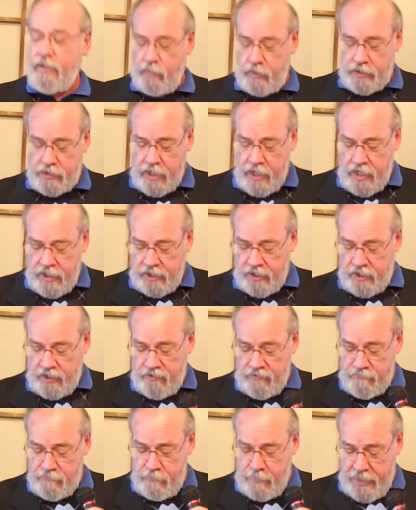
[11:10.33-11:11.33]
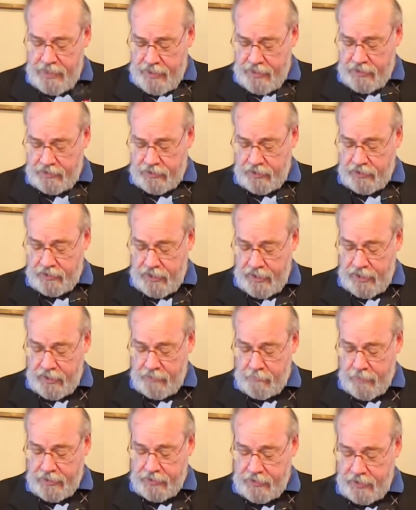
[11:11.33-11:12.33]
It was, give me
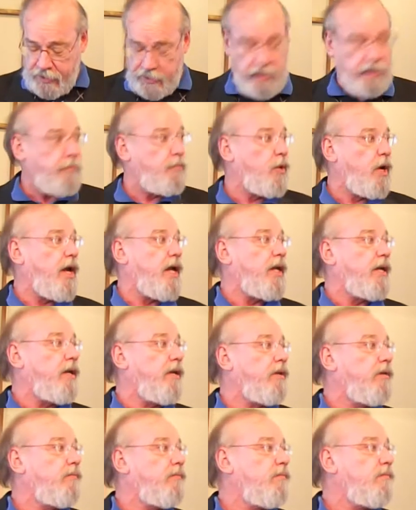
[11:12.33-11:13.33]
today my daily bread.